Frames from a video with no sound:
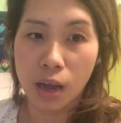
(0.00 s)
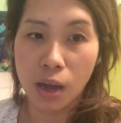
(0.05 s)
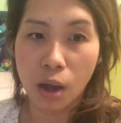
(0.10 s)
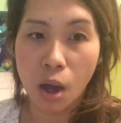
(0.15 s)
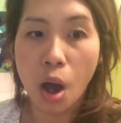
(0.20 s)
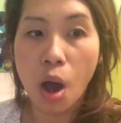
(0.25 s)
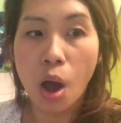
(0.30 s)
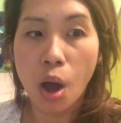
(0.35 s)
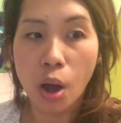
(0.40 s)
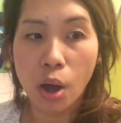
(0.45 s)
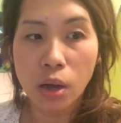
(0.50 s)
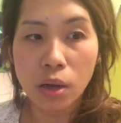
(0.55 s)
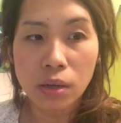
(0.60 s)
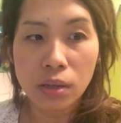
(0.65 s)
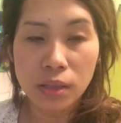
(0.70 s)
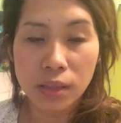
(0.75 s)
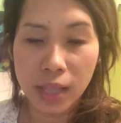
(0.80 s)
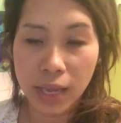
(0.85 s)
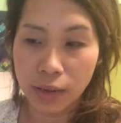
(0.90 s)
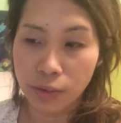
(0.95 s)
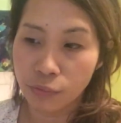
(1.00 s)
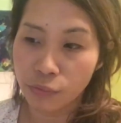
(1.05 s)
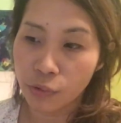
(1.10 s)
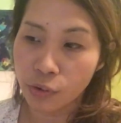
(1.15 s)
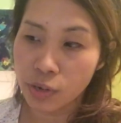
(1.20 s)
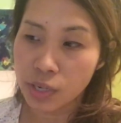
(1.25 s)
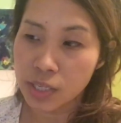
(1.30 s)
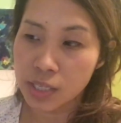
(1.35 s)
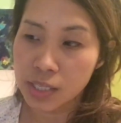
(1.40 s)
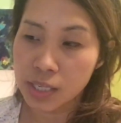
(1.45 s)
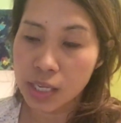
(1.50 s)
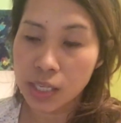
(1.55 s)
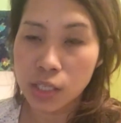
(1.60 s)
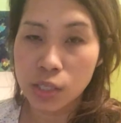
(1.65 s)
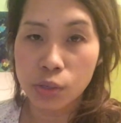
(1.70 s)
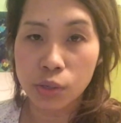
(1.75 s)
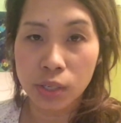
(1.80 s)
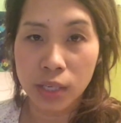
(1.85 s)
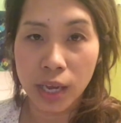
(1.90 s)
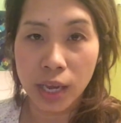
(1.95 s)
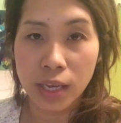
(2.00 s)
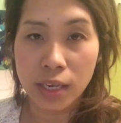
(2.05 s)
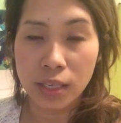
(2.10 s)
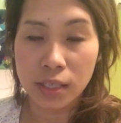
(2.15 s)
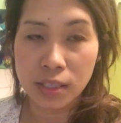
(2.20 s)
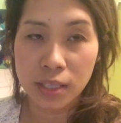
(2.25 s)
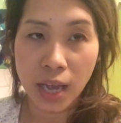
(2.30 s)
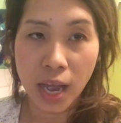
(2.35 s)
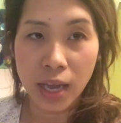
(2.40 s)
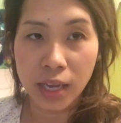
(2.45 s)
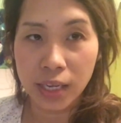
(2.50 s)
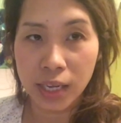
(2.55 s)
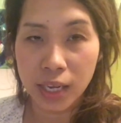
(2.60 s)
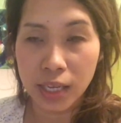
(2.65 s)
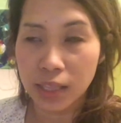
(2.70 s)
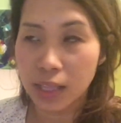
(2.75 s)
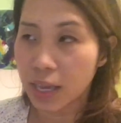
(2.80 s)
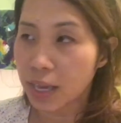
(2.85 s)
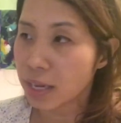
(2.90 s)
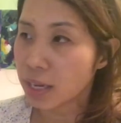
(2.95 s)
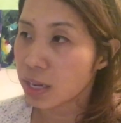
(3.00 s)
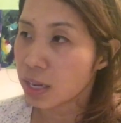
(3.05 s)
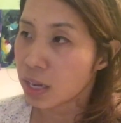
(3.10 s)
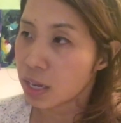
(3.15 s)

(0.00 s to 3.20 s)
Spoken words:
or like for instance, you can target like